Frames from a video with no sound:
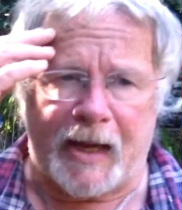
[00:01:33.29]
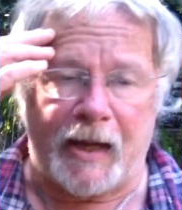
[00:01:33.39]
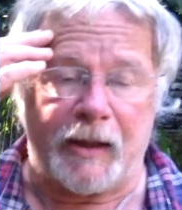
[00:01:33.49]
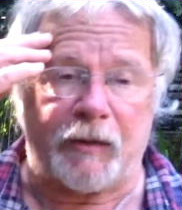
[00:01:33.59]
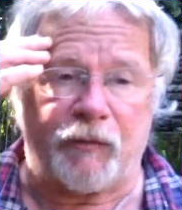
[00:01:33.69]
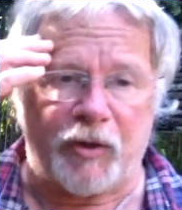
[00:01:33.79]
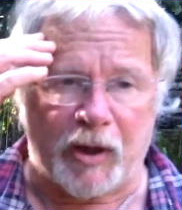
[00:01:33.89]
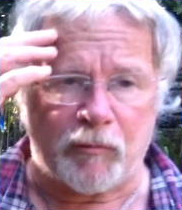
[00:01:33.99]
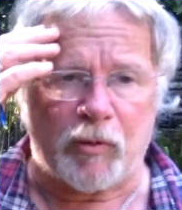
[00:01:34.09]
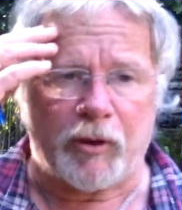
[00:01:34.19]
And it's
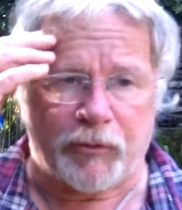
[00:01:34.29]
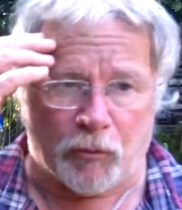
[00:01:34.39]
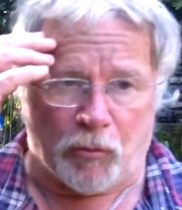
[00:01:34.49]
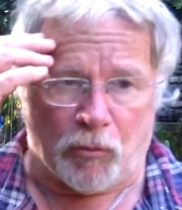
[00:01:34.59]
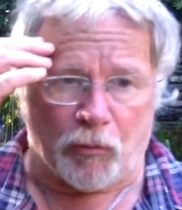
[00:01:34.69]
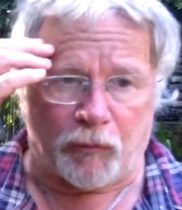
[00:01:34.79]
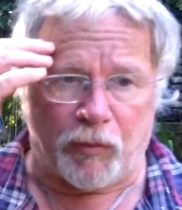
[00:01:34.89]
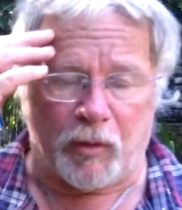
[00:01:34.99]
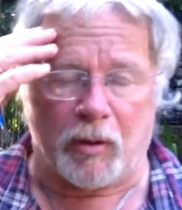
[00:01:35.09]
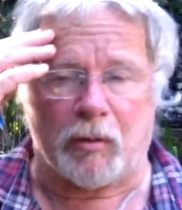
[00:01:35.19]
generally
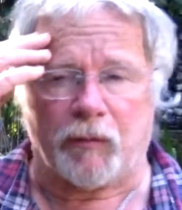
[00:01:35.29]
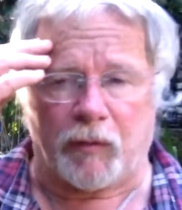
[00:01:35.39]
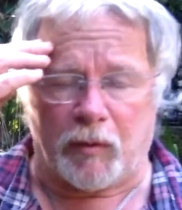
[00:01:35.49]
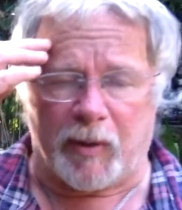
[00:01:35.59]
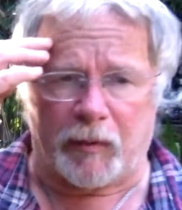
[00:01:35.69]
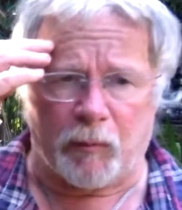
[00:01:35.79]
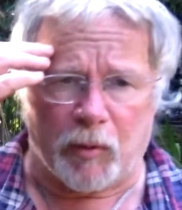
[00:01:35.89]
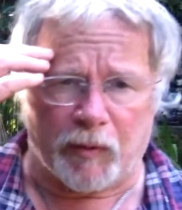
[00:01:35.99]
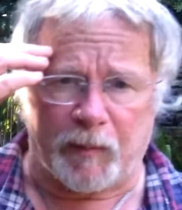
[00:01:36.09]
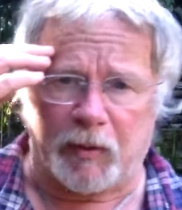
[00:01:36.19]
thought, and a certain amount of
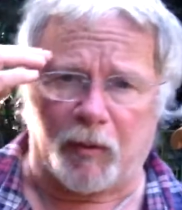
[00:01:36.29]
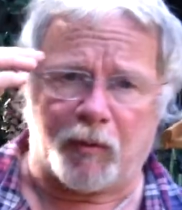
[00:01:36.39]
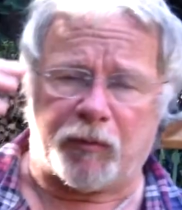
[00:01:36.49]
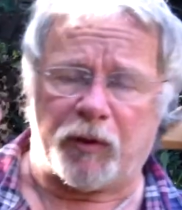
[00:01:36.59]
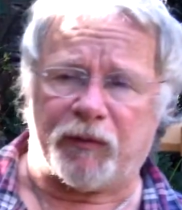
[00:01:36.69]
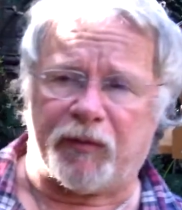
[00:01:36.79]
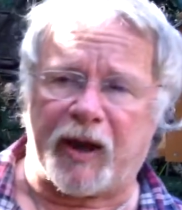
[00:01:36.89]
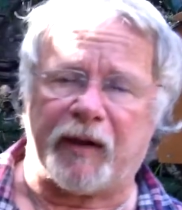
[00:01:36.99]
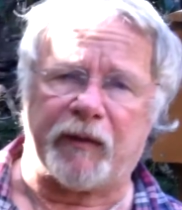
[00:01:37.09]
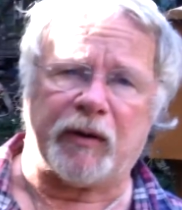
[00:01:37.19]
work has been done on this,
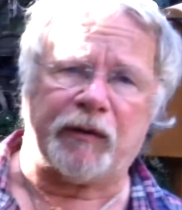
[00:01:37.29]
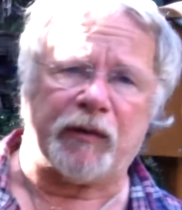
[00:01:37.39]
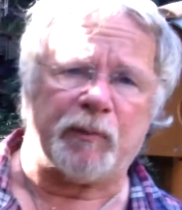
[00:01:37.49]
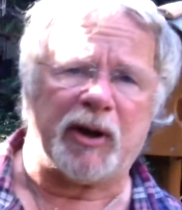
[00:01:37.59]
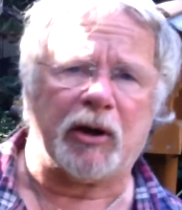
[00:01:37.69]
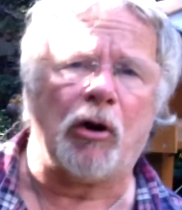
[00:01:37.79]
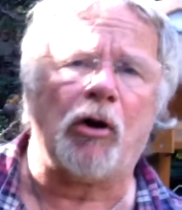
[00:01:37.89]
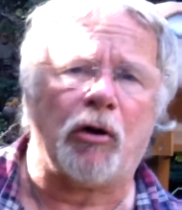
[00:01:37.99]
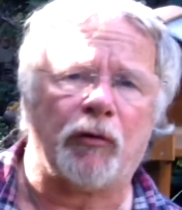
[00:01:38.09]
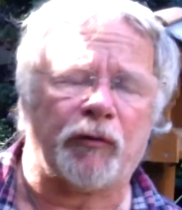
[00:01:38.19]
that this is
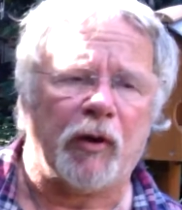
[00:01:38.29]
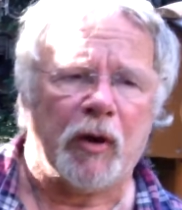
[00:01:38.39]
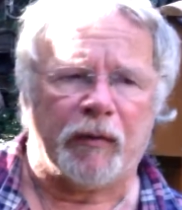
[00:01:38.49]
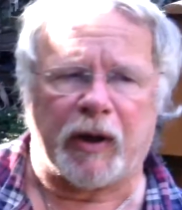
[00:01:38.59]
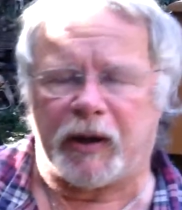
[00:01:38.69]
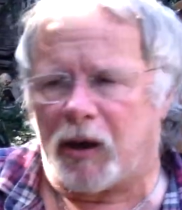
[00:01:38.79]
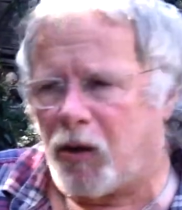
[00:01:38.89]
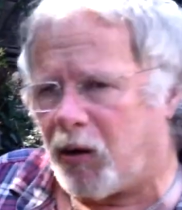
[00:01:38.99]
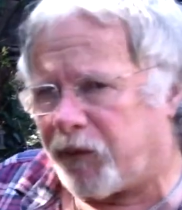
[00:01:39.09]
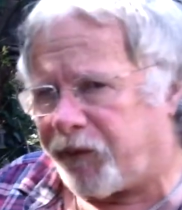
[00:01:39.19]
because they
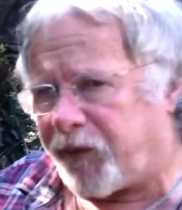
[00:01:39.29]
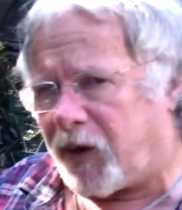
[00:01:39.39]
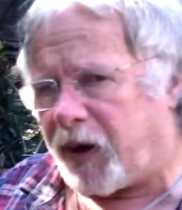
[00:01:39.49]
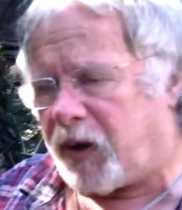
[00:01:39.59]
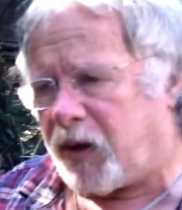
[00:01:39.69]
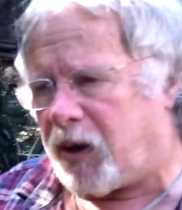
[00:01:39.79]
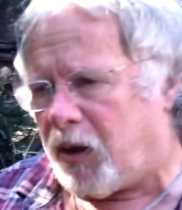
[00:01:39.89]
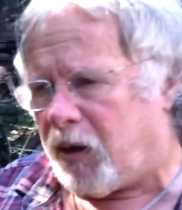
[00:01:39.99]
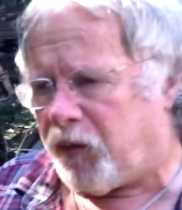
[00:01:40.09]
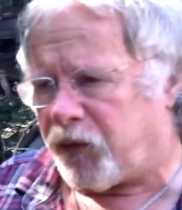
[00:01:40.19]
can't find
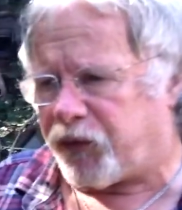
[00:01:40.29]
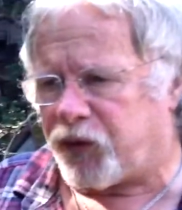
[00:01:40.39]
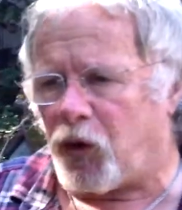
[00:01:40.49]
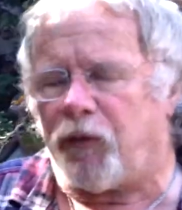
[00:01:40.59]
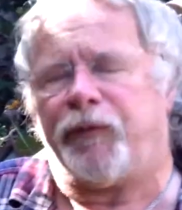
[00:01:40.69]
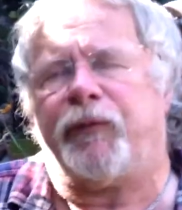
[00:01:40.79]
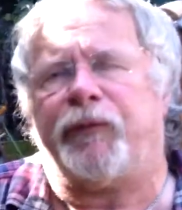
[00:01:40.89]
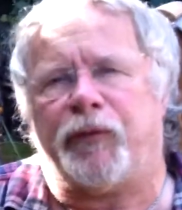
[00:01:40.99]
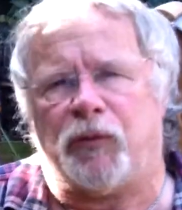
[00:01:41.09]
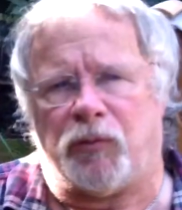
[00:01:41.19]
the soft
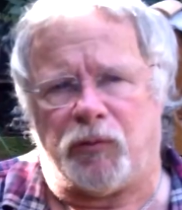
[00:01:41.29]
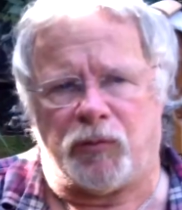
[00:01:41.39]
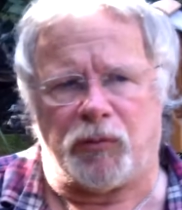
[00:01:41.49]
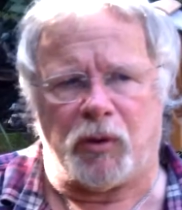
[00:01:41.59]
food